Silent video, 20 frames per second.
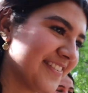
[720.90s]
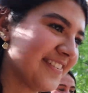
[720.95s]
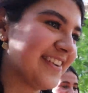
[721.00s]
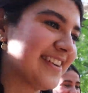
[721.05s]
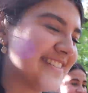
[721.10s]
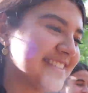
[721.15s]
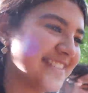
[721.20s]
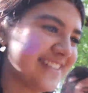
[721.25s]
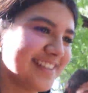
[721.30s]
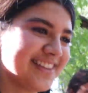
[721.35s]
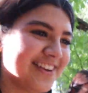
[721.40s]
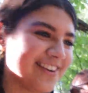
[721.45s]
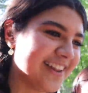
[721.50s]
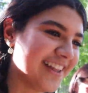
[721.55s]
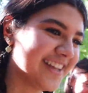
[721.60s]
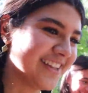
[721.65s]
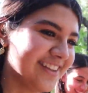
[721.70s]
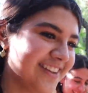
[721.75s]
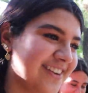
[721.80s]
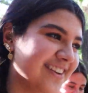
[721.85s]
Isn't there
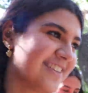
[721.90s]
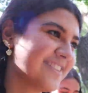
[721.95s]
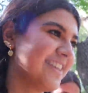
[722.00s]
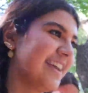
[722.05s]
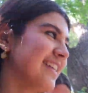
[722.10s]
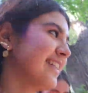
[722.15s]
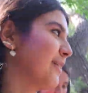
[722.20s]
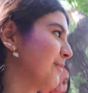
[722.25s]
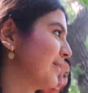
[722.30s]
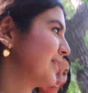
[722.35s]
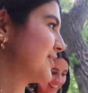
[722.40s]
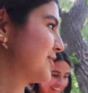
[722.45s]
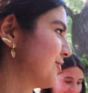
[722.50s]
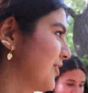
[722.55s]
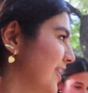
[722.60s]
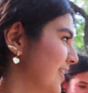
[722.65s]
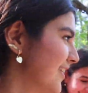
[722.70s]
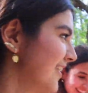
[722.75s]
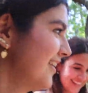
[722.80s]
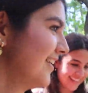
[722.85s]
like a lyric saying that we're
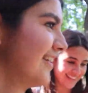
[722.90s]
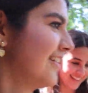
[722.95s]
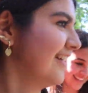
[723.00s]
stranded?